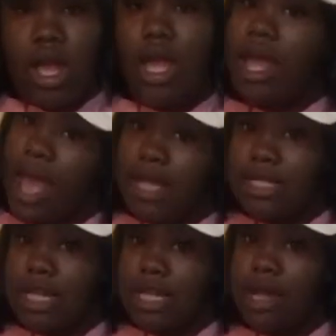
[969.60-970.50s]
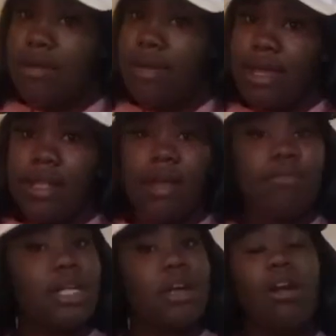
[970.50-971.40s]
and asked if he come in. And I
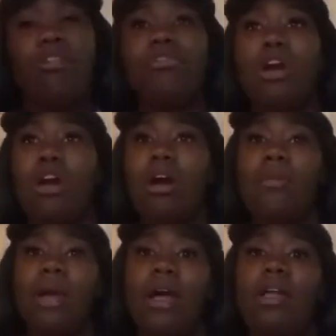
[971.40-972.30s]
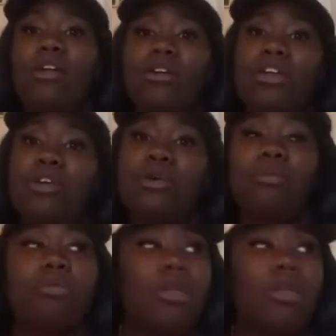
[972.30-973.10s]
was like, oh no, I'm good on you,